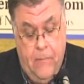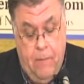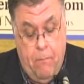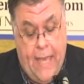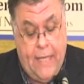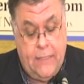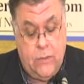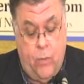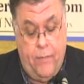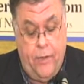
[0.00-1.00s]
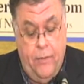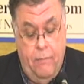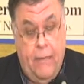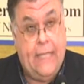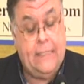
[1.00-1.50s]
Bad swimmer,
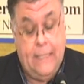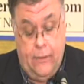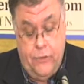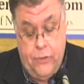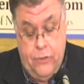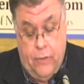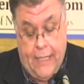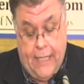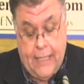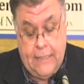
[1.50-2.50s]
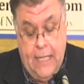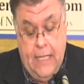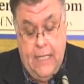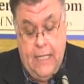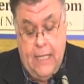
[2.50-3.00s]
bad sailor too, I guess.
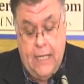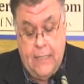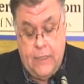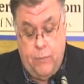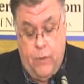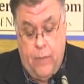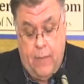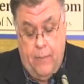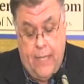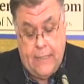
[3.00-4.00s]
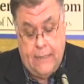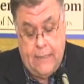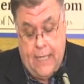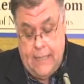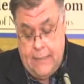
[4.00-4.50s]
He hung his boat up as
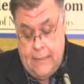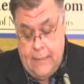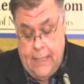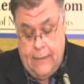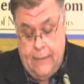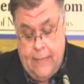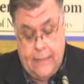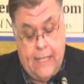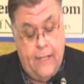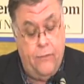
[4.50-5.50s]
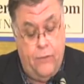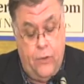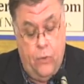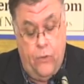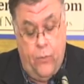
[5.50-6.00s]
he entered the
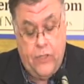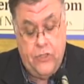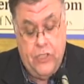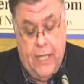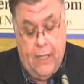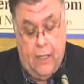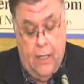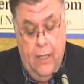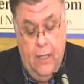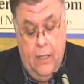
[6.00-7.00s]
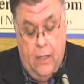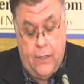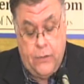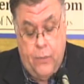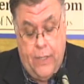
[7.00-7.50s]
Northwest Channel on
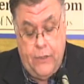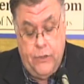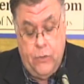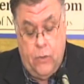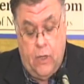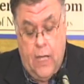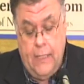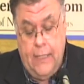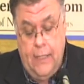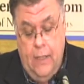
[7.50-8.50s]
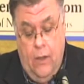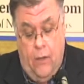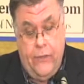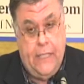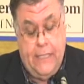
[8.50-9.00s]
his way to shore, hung it
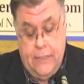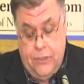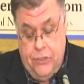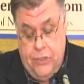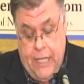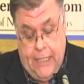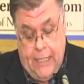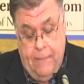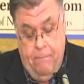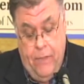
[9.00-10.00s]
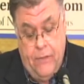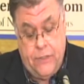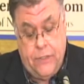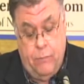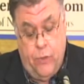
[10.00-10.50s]
on the East Jetty, the
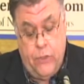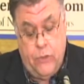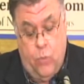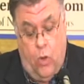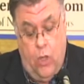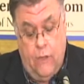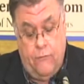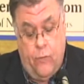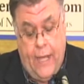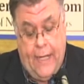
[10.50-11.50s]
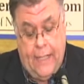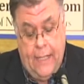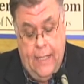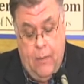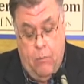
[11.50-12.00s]
submerged wall of granite
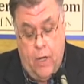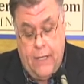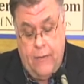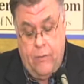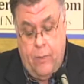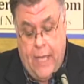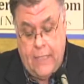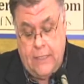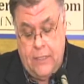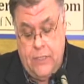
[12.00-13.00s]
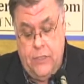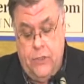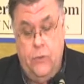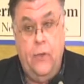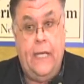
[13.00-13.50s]
marking the passage
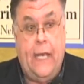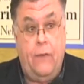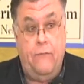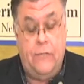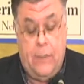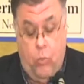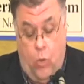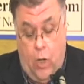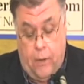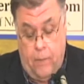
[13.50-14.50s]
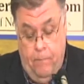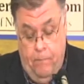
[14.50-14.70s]
into and out of deep water.